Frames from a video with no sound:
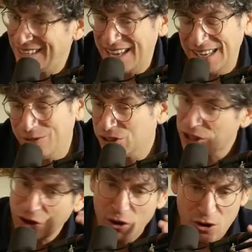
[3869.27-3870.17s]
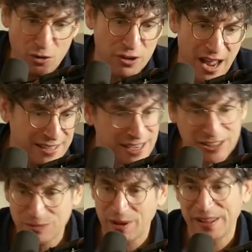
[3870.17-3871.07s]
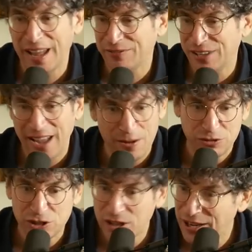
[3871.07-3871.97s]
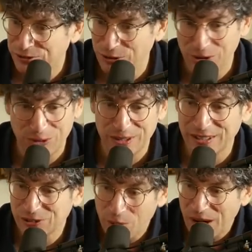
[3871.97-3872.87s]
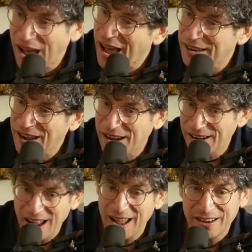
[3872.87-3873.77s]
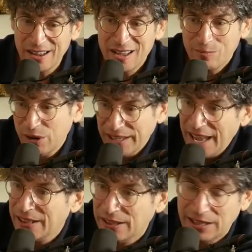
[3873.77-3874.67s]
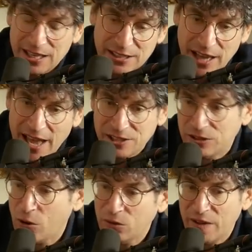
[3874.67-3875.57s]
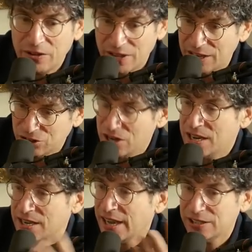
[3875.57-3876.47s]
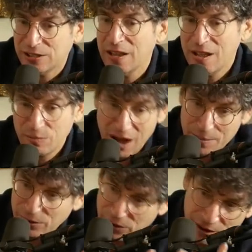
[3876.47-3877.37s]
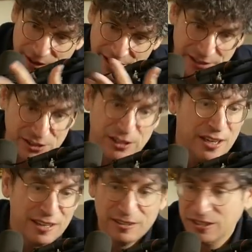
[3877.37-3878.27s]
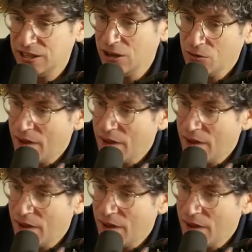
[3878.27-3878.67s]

and he was like, no, no, they're not tested by the FDA, which is not true. And he's going on and on and on. But again, he has a whole foundation. He gets popular. He gets yeah. you know,